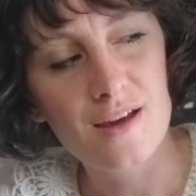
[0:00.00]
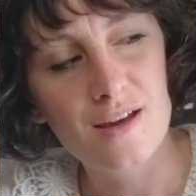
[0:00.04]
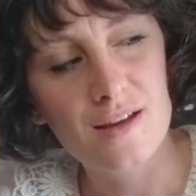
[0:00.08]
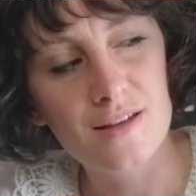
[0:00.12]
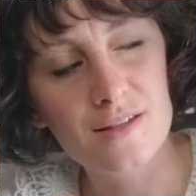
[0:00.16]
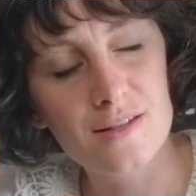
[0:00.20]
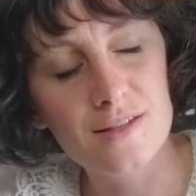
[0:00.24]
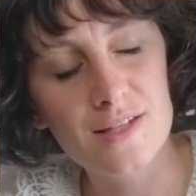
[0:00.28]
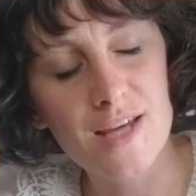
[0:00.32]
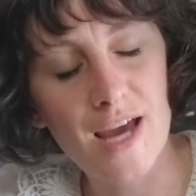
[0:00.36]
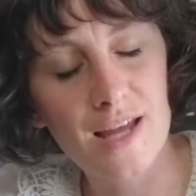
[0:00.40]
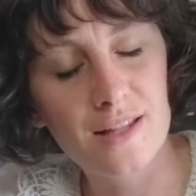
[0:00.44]

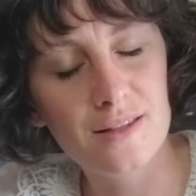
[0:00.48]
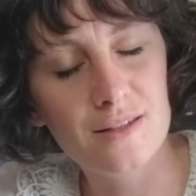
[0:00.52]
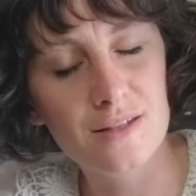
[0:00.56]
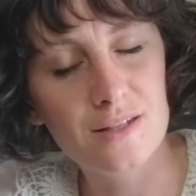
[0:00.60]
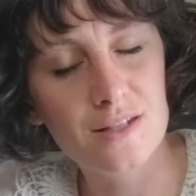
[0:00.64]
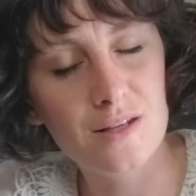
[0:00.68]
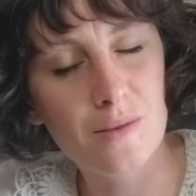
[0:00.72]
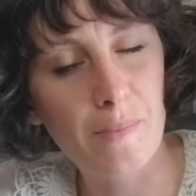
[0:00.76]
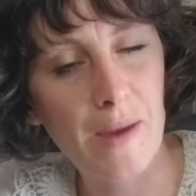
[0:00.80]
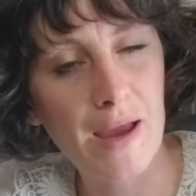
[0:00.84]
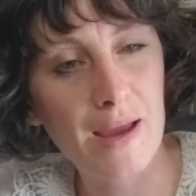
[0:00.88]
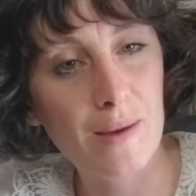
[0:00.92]
tends
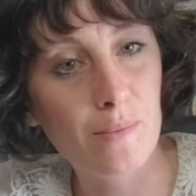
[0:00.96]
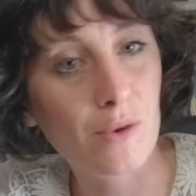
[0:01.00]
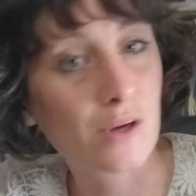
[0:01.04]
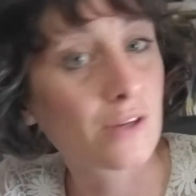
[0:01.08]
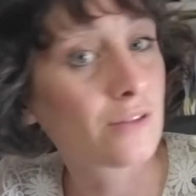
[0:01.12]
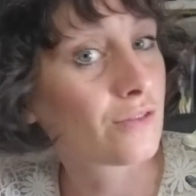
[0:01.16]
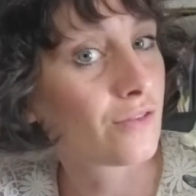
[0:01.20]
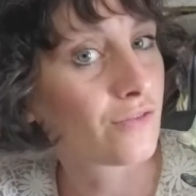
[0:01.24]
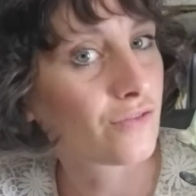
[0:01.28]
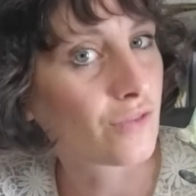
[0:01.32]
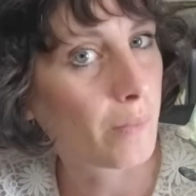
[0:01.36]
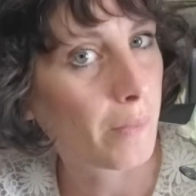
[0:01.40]
to make
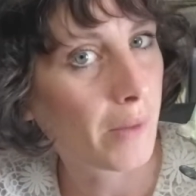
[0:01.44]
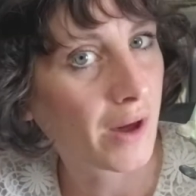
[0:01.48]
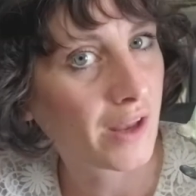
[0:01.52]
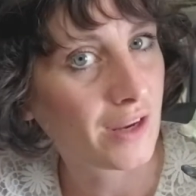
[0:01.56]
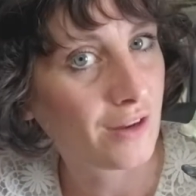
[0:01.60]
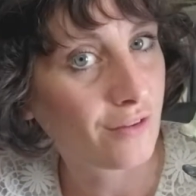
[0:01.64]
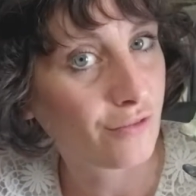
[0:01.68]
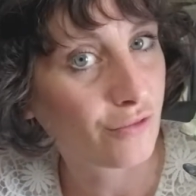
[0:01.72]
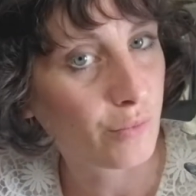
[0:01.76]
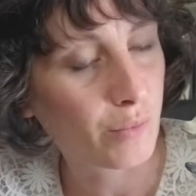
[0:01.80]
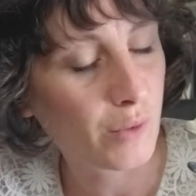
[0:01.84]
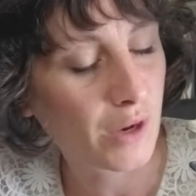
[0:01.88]
most of the
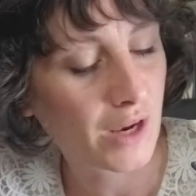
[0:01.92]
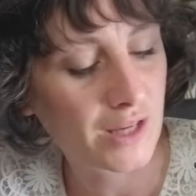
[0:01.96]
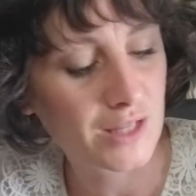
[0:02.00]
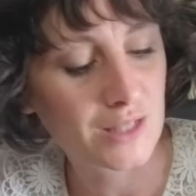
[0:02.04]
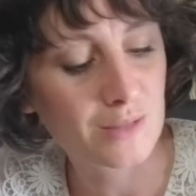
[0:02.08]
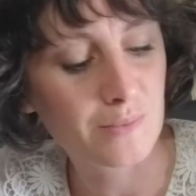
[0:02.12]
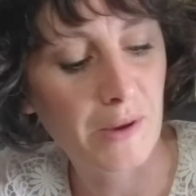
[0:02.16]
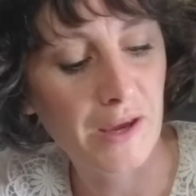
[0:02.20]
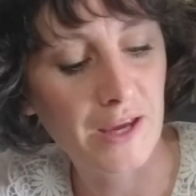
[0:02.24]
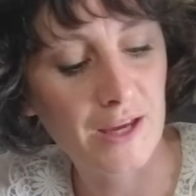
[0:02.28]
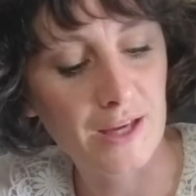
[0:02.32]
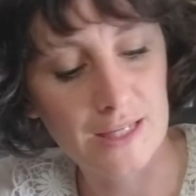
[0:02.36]
money from the
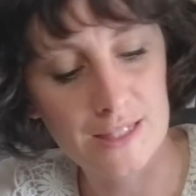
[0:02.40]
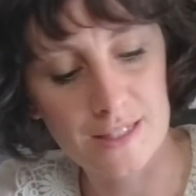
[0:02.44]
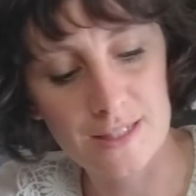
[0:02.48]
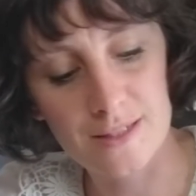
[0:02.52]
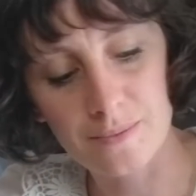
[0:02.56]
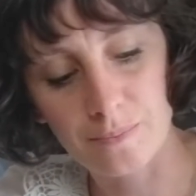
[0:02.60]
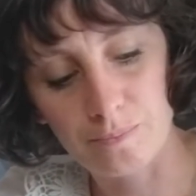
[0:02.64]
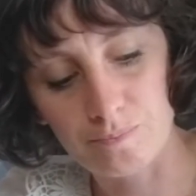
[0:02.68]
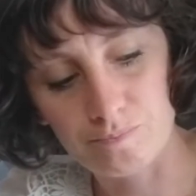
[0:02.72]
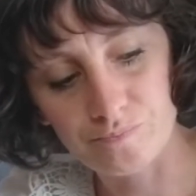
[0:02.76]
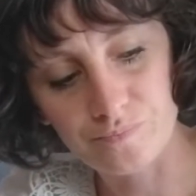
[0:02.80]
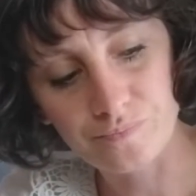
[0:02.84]
lace makers.